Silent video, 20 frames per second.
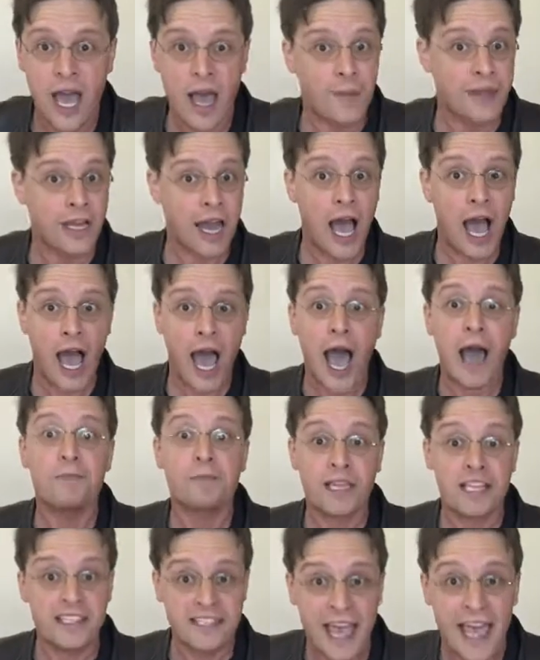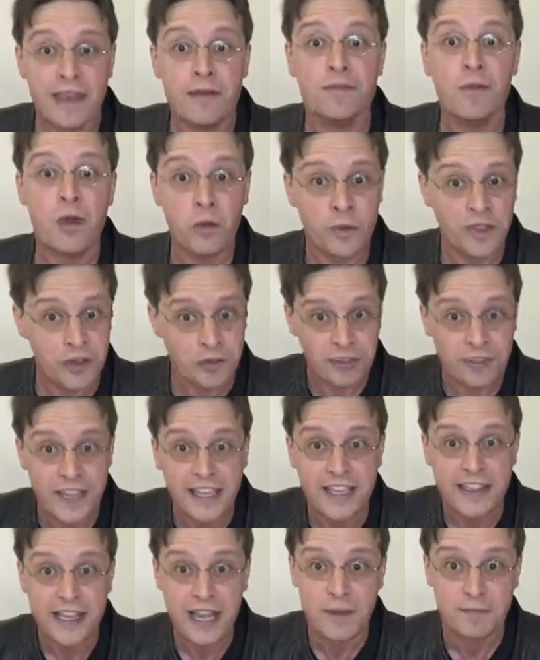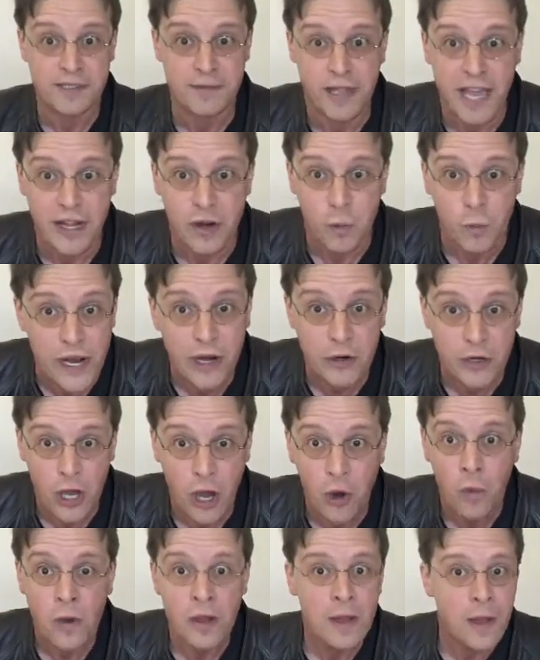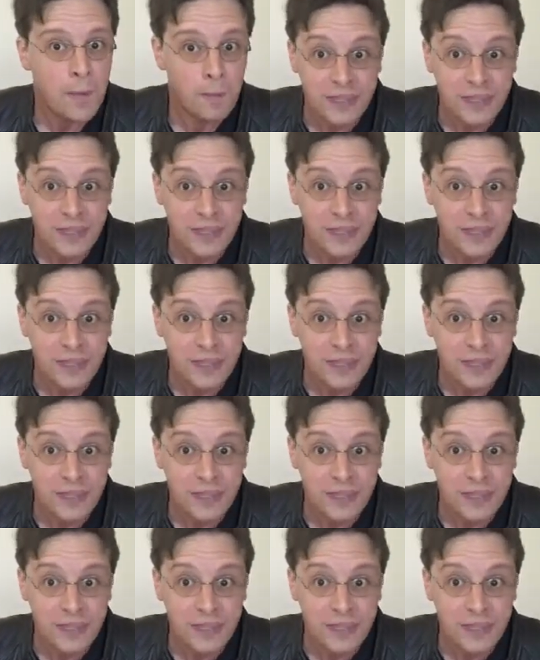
I mean, I'm content with you thinking that I'm some kind of weirdo.